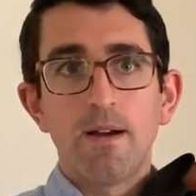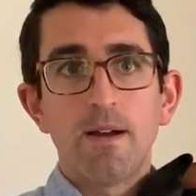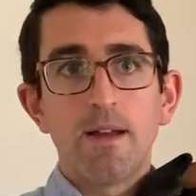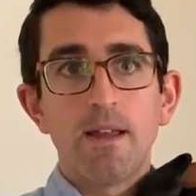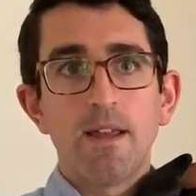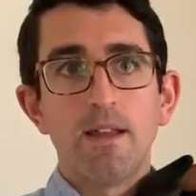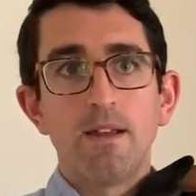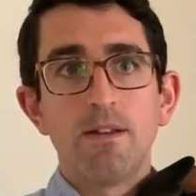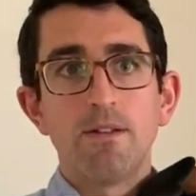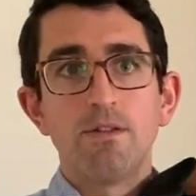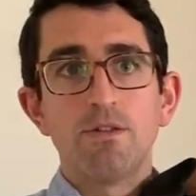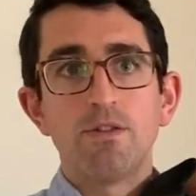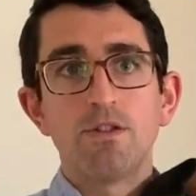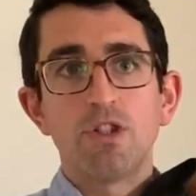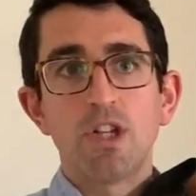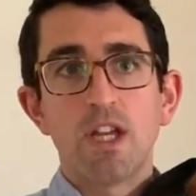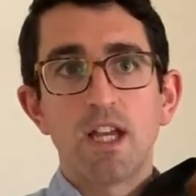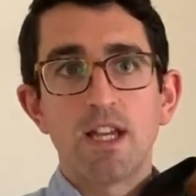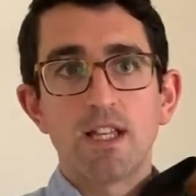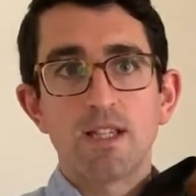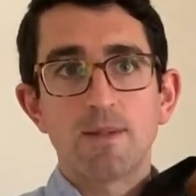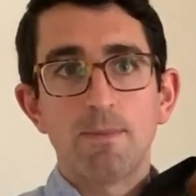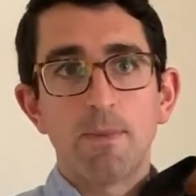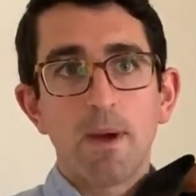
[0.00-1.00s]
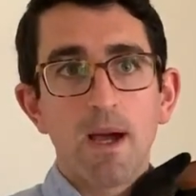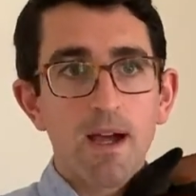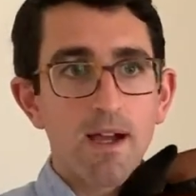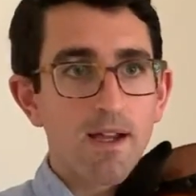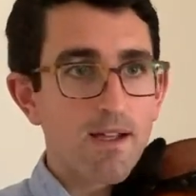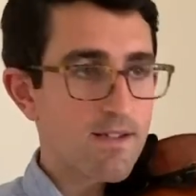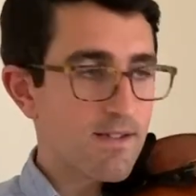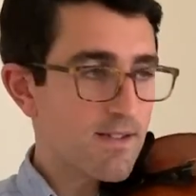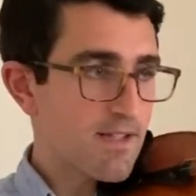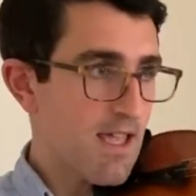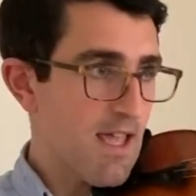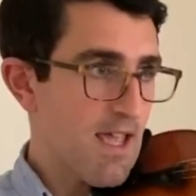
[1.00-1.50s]
in J.S.
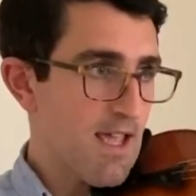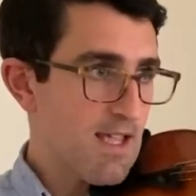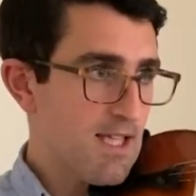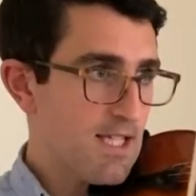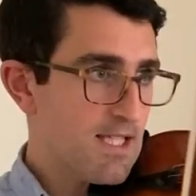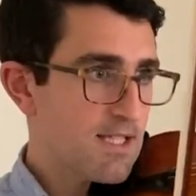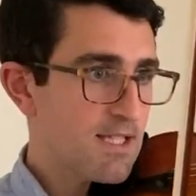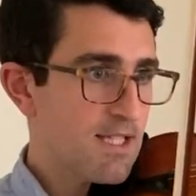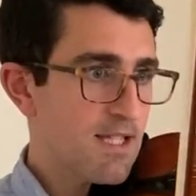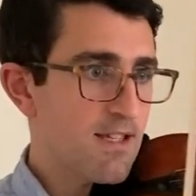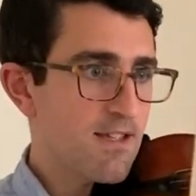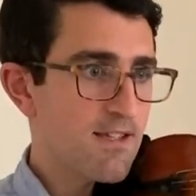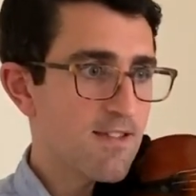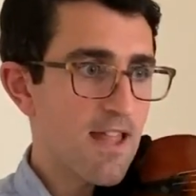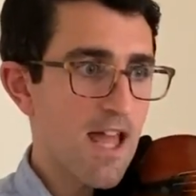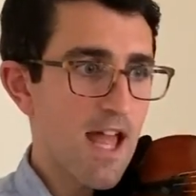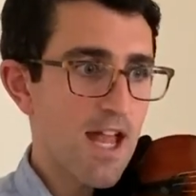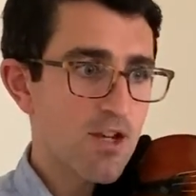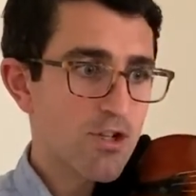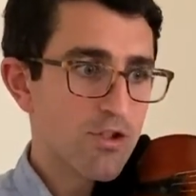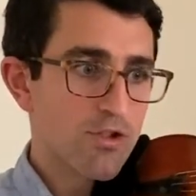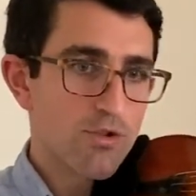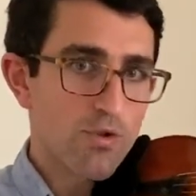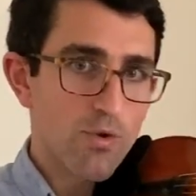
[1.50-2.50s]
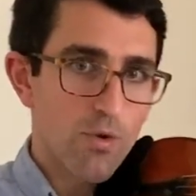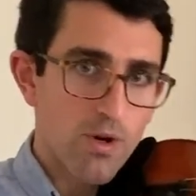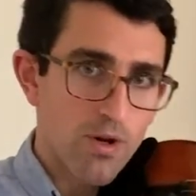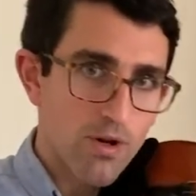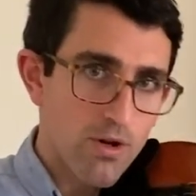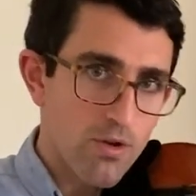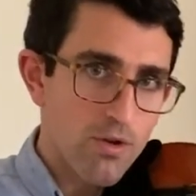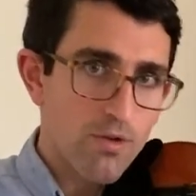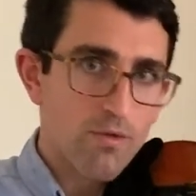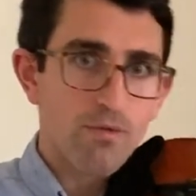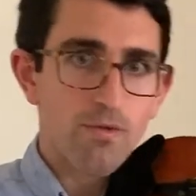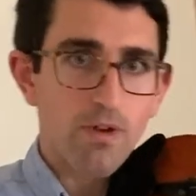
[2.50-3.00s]
Bach's case is that short
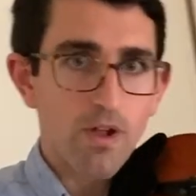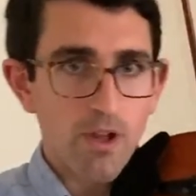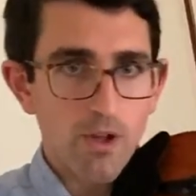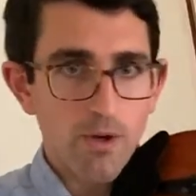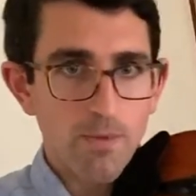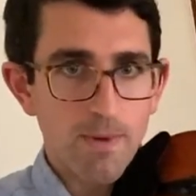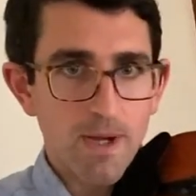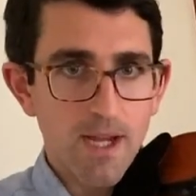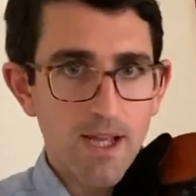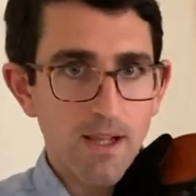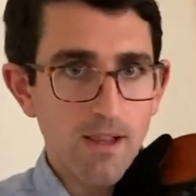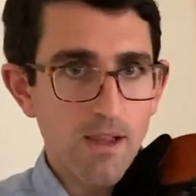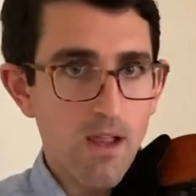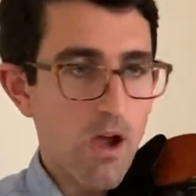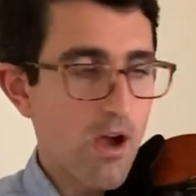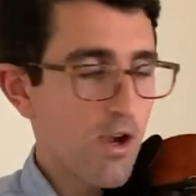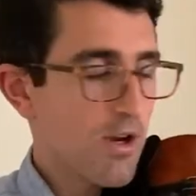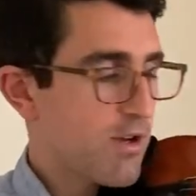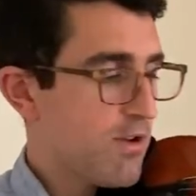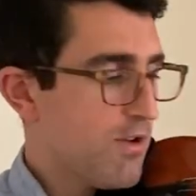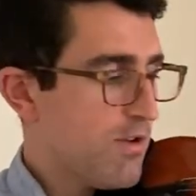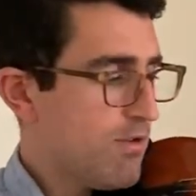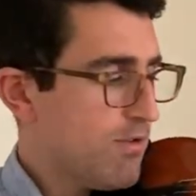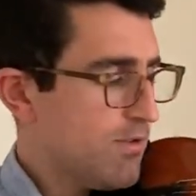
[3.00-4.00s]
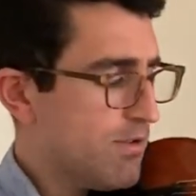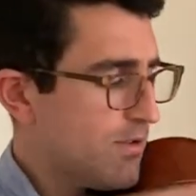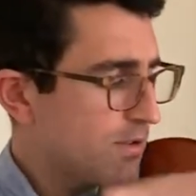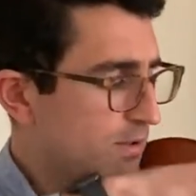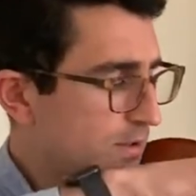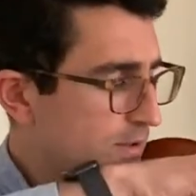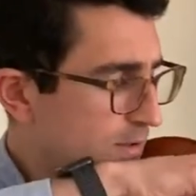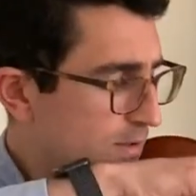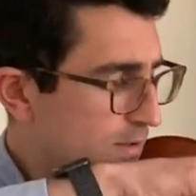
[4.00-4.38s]
note followed by a long note.